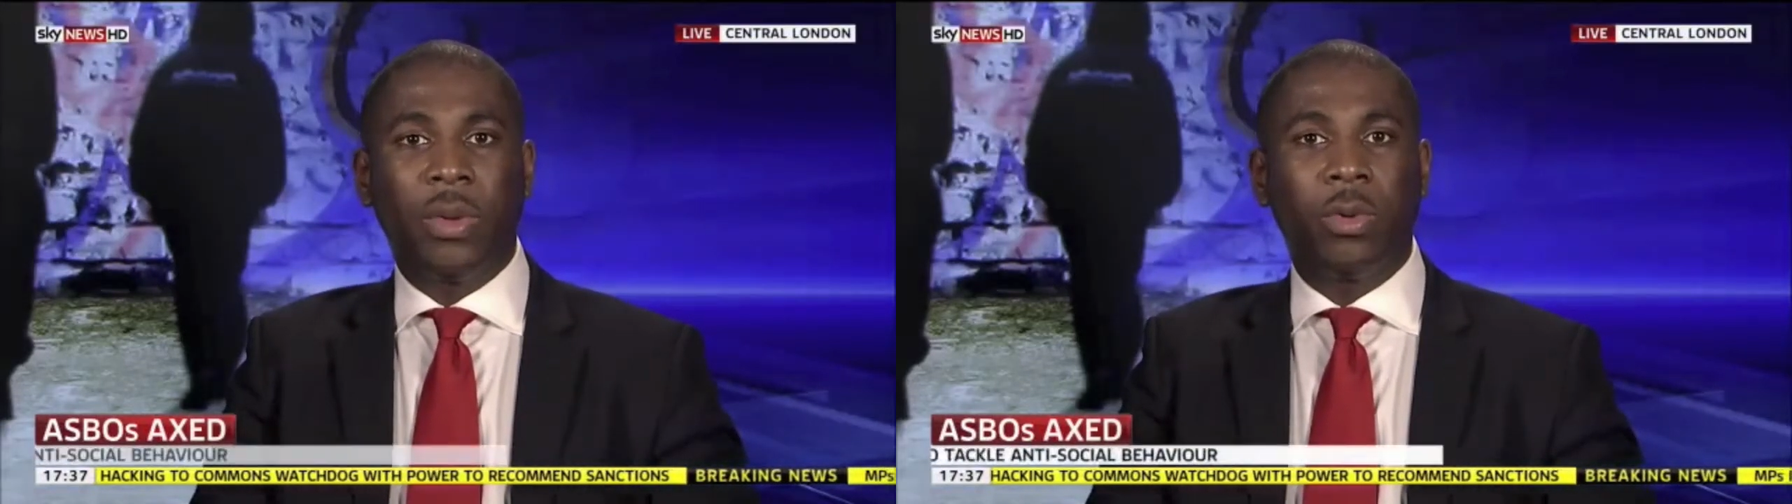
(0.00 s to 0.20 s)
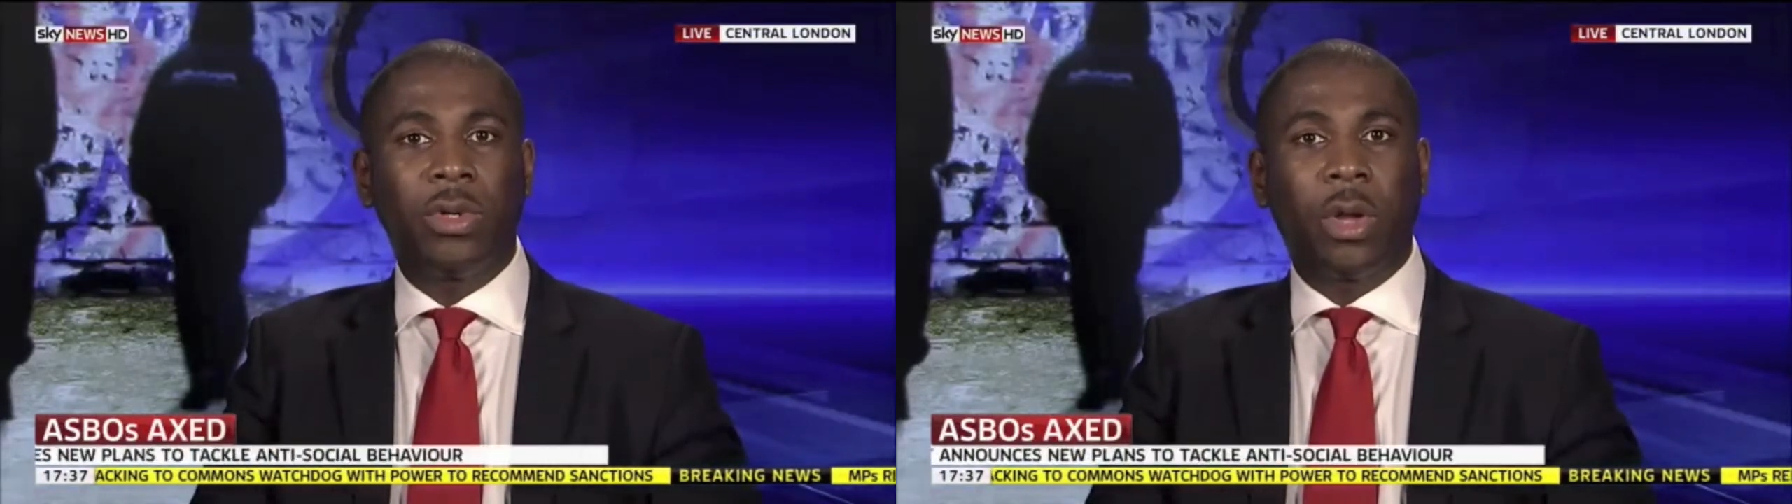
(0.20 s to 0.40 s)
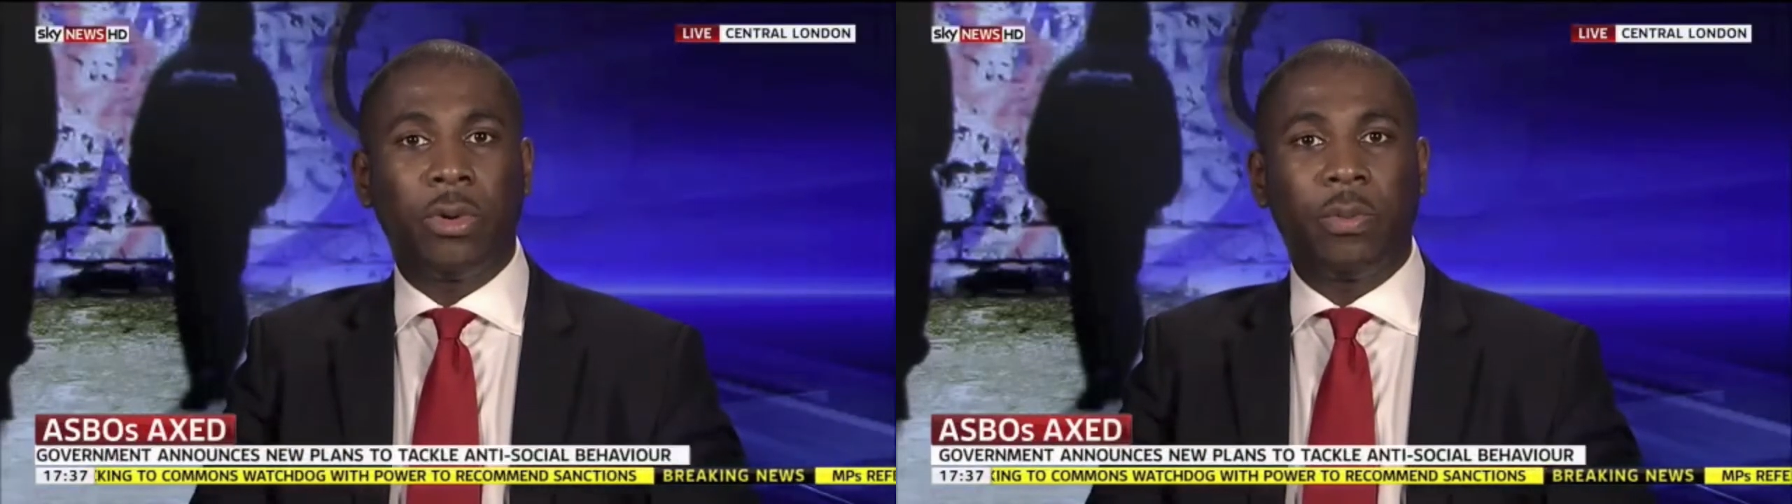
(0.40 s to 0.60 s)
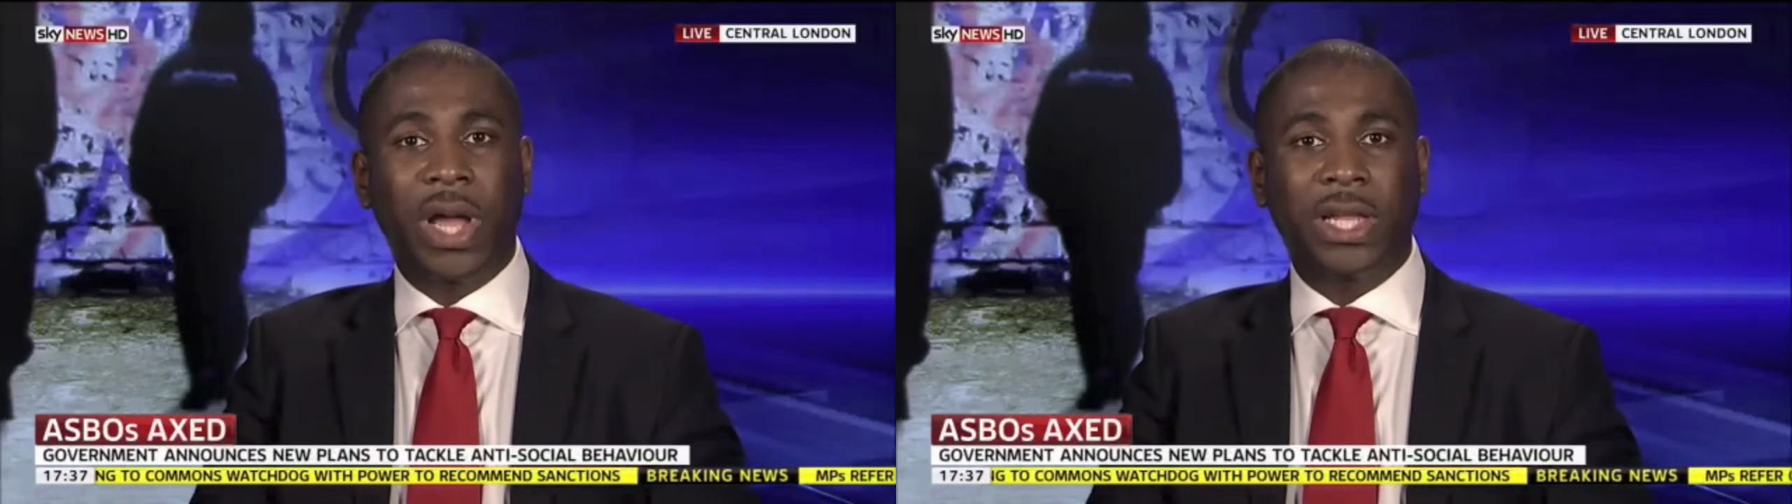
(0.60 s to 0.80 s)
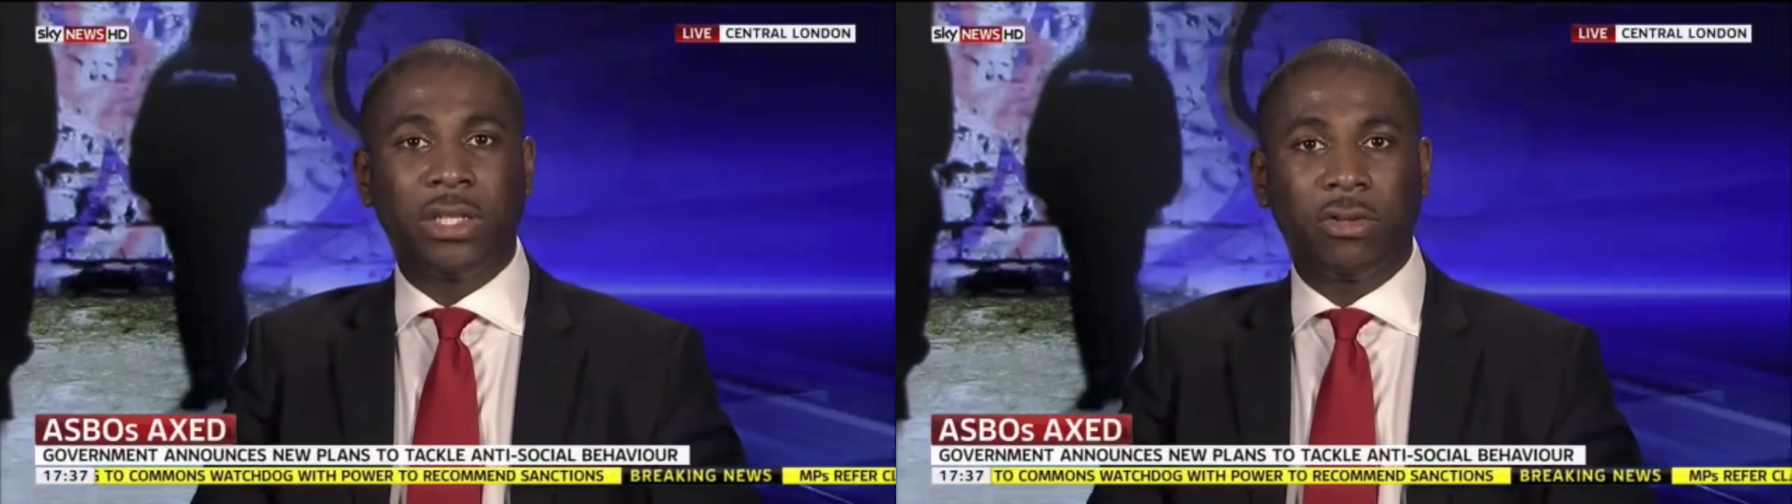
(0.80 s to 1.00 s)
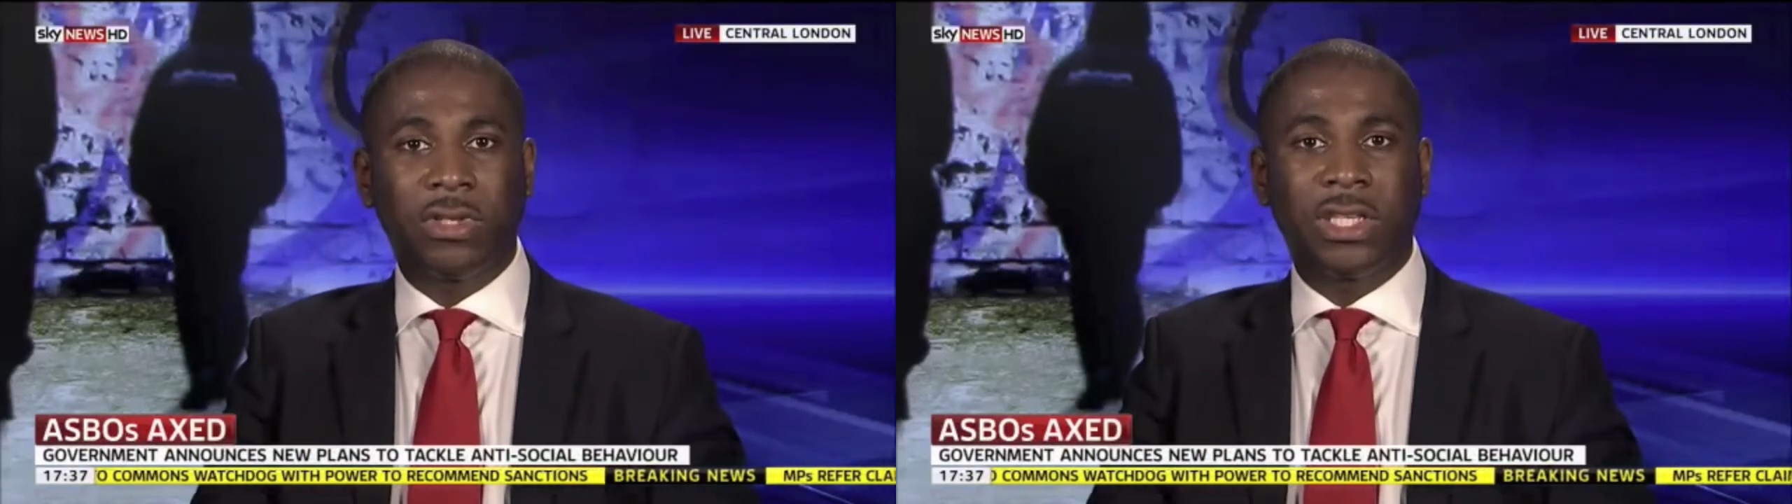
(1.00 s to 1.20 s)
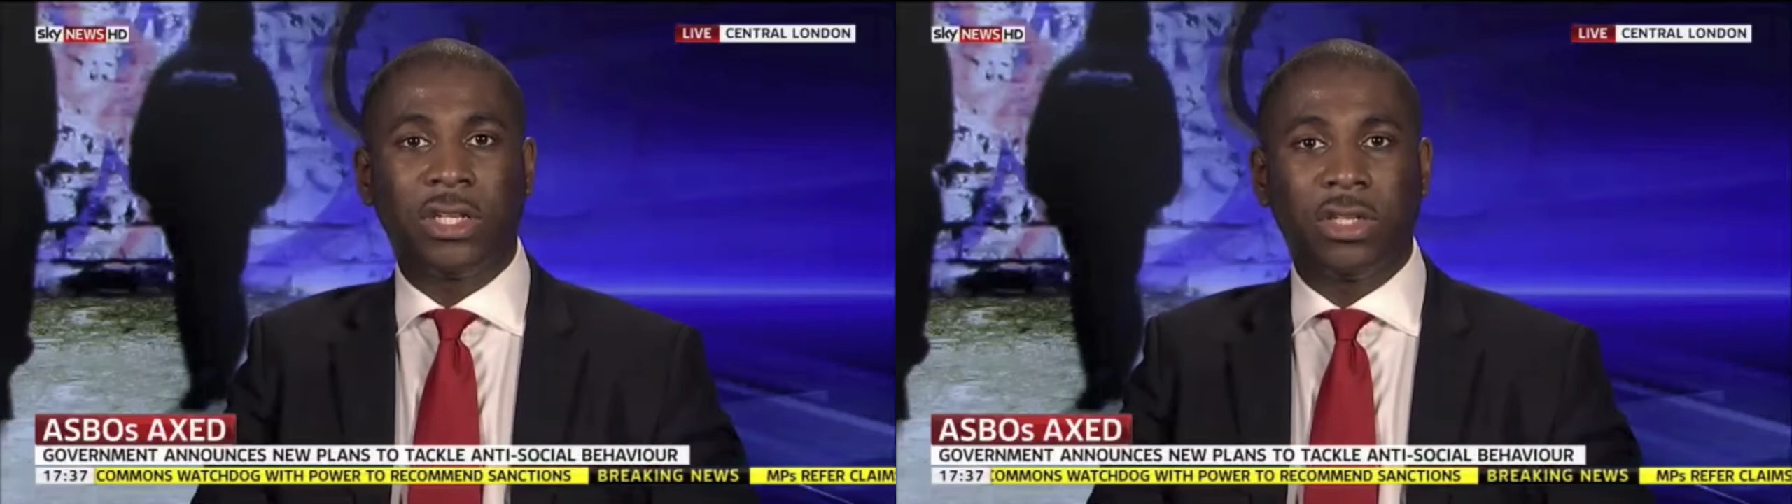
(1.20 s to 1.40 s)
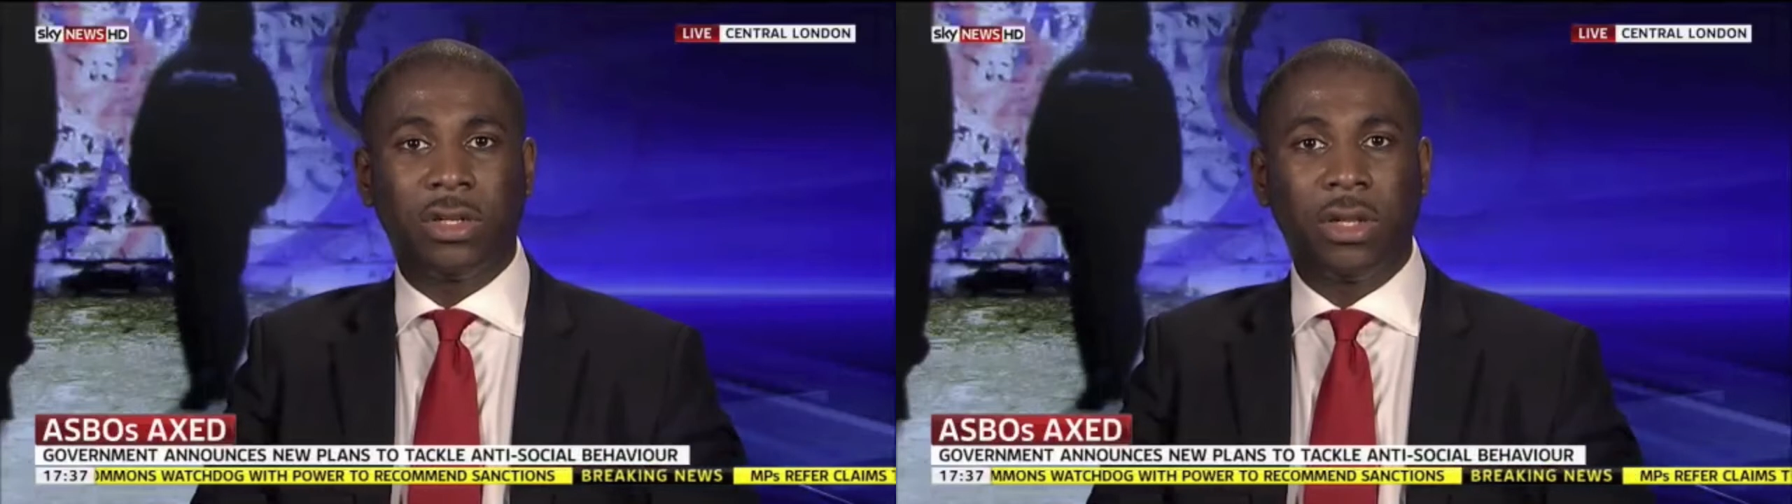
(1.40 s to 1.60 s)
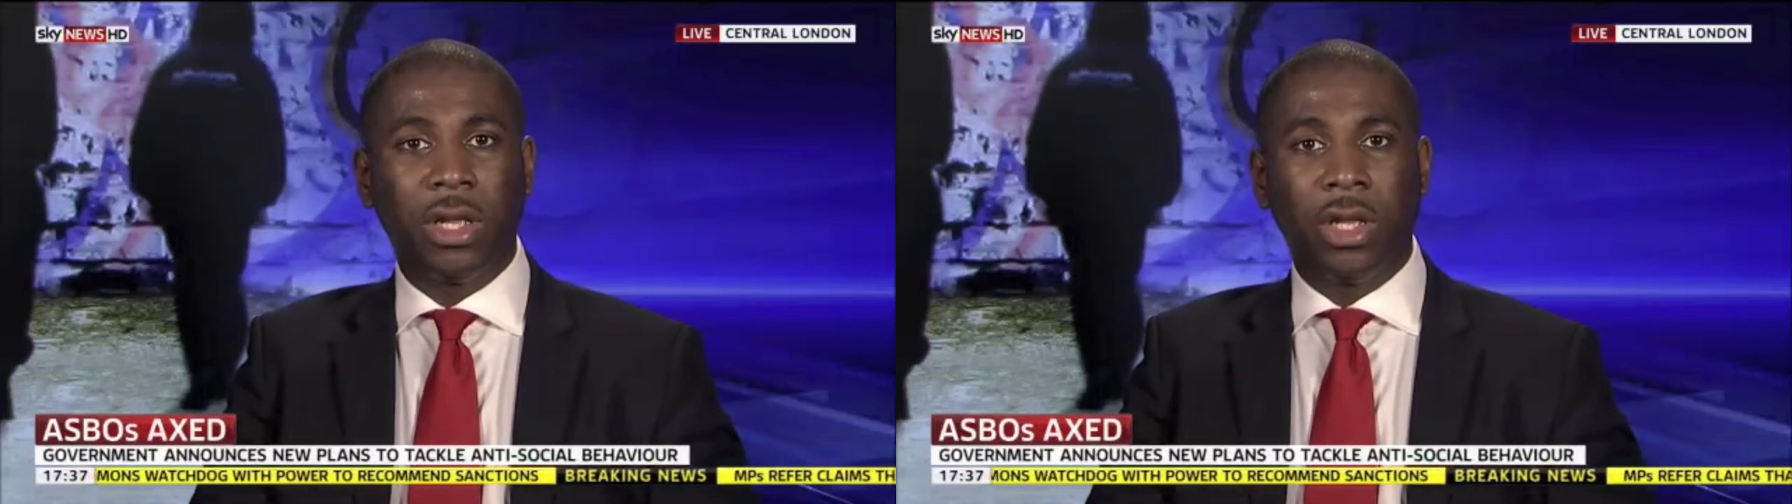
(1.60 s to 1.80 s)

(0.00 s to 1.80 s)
We all know we're back into recession.